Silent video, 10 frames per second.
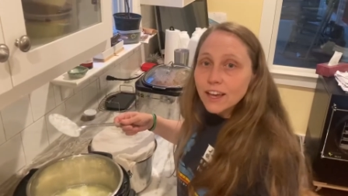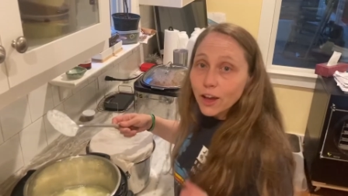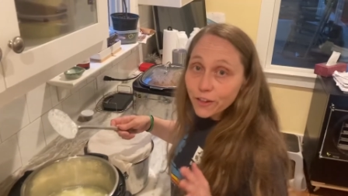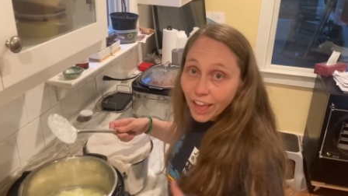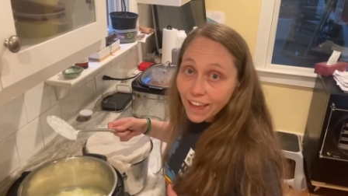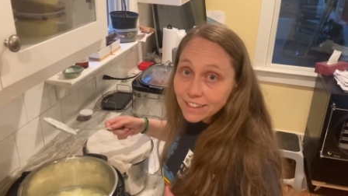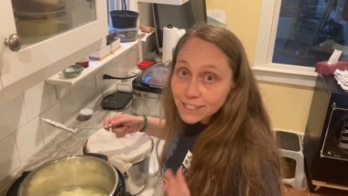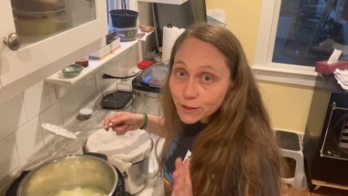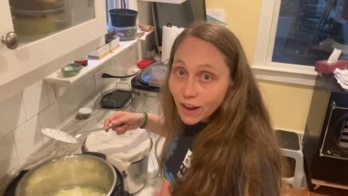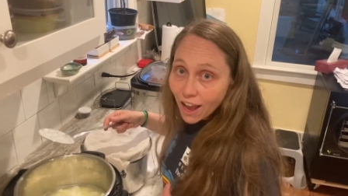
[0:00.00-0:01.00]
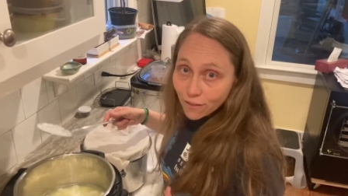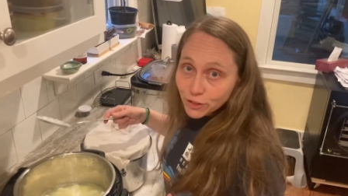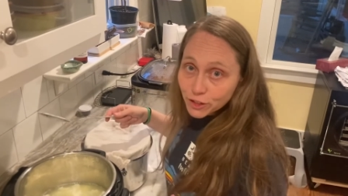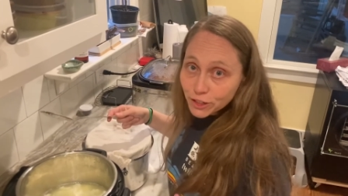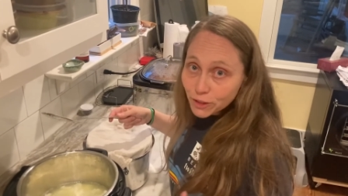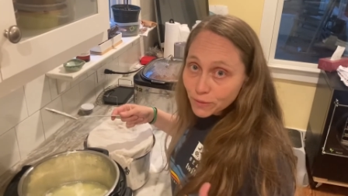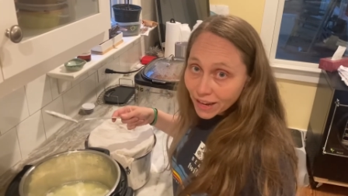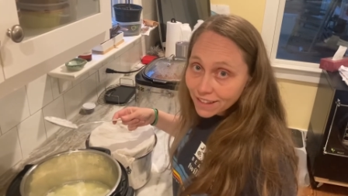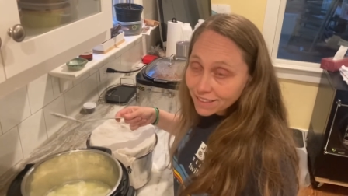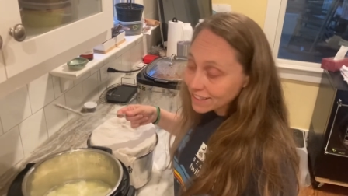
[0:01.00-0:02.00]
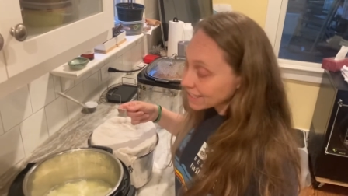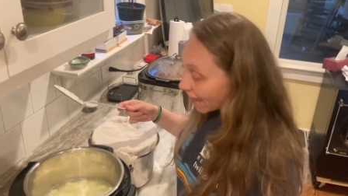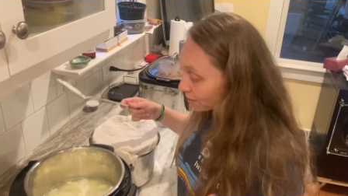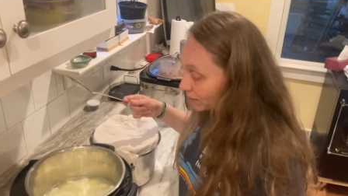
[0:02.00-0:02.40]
Okay, so after you wait the 10